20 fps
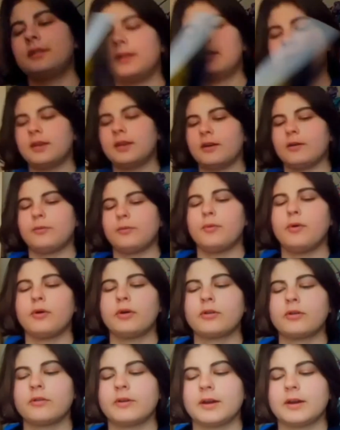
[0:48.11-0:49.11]
the
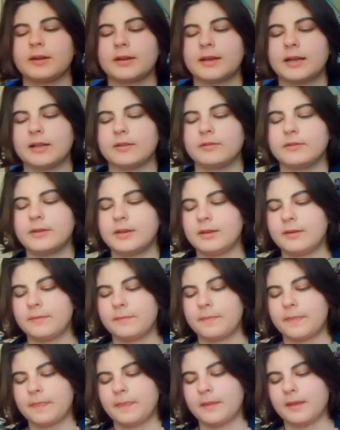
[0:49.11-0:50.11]
Walker Art Gallery
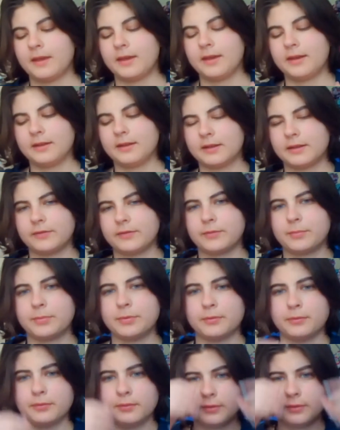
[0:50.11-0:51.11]
in
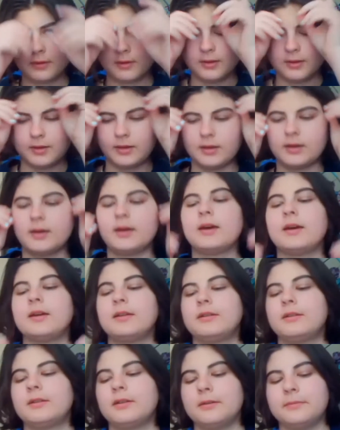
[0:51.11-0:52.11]
Liverpool.
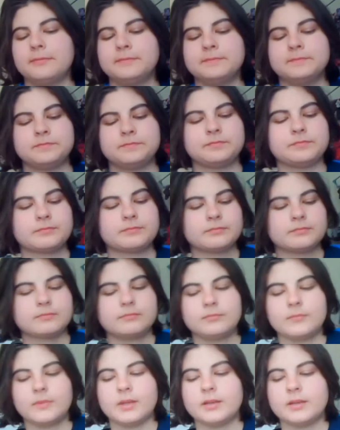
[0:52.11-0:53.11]
And
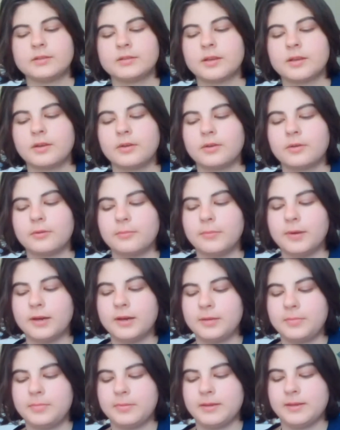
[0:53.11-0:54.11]
so
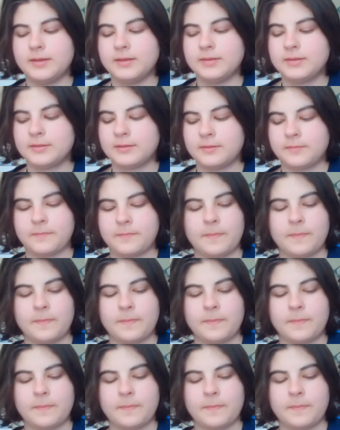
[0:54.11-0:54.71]
my piece